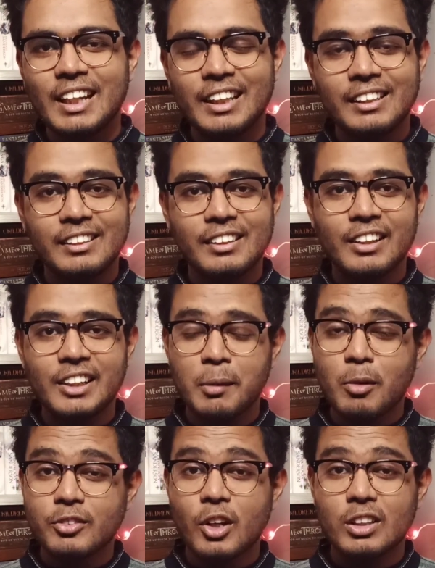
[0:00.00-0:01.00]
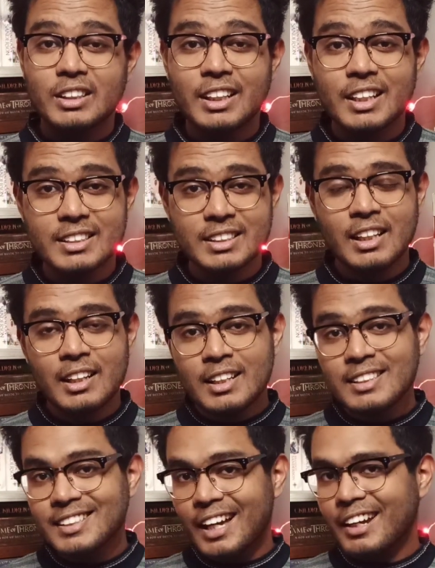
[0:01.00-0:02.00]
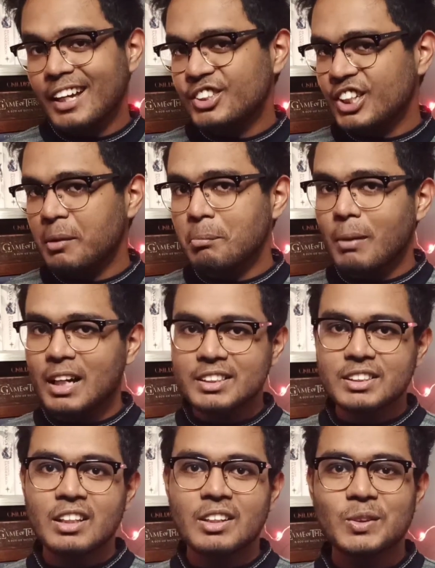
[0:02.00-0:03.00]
and the name of the author is Sarah J Maas.